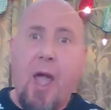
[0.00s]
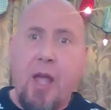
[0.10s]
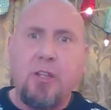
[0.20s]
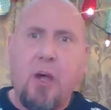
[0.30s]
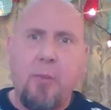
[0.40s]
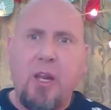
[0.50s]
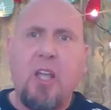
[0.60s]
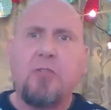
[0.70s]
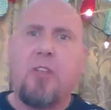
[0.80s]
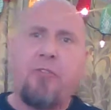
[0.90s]
And I
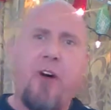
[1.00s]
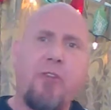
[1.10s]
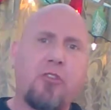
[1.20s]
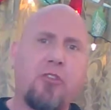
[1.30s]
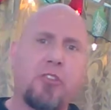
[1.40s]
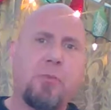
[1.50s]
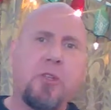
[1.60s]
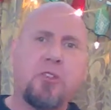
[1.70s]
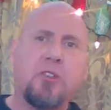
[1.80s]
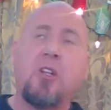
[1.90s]
believed in Father
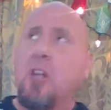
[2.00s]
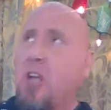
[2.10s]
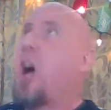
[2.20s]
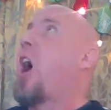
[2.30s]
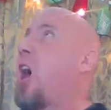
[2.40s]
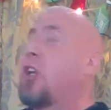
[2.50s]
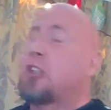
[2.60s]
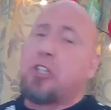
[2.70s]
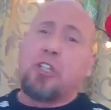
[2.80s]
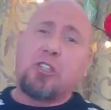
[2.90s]
Christmas. I
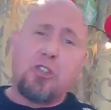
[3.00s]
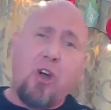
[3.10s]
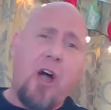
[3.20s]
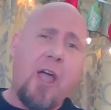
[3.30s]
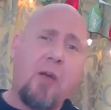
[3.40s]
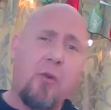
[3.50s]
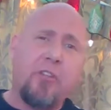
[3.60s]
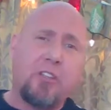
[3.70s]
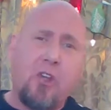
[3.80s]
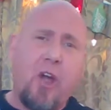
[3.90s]
looked to the sky with
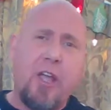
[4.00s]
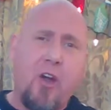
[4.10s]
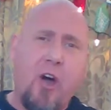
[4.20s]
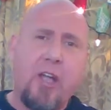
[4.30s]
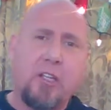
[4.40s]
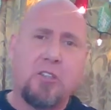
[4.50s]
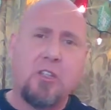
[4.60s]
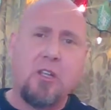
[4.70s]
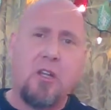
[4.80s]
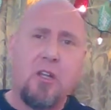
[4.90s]
excited eyes
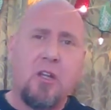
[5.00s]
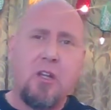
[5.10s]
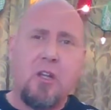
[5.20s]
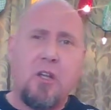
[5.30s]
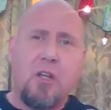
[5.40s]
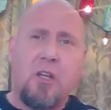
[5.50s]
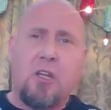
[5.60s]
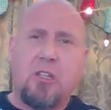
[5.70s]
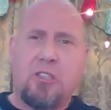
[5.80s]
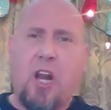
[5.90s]

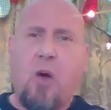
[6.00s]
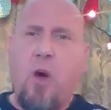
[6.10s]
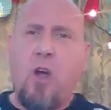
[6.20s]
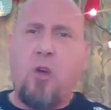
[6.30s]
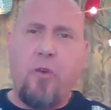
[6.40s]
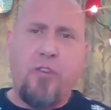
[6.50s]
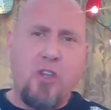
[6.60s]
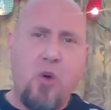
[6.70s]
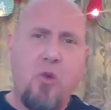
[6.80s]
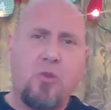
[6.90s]
till I woke with a
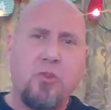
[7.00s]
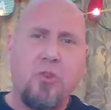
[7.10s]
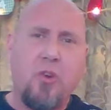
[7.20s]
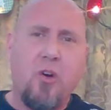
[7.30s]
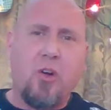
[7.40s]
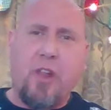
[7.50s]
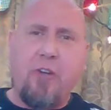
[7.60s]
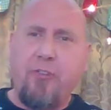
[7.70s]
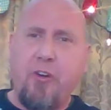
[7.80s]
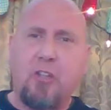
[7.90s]
yawn on
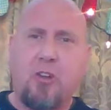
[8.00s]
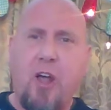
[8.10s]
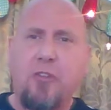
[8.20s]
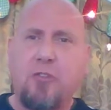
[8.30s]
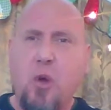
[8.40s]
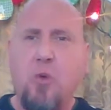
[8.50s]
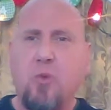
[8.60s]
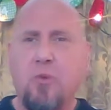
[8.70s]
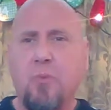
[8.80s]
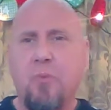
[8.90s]
that first light of
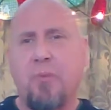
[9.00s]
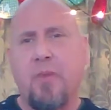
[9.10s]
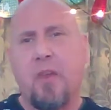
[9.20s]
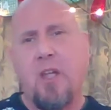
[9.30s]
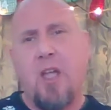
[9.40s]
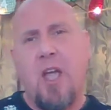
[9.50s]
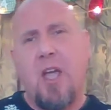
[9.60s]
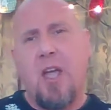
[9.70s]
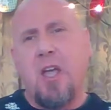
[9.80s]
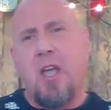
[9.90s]
dawn.
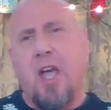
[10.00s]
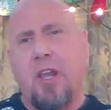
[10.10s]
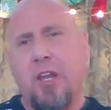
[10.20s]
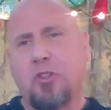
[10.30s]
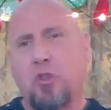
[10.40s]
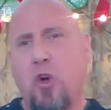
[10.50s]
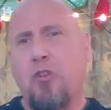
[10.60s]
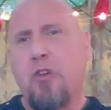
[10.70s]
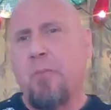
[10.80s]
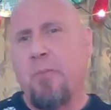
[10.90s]
And I
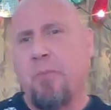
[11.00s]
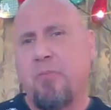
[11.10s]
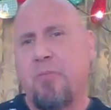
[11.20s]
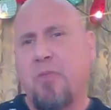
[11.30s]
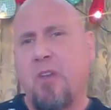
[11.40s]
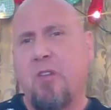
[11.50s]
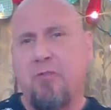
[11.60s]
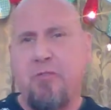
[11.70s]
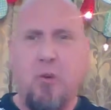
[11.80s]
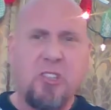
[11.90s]
saw him and
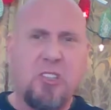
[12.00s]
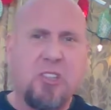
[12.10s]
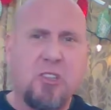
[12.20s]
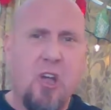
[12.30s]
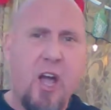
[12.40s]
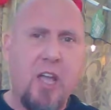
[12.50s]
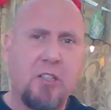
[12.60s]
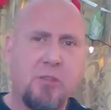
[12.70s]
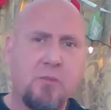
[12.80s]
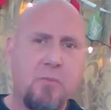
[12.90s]
through his
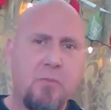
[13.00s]
disguise.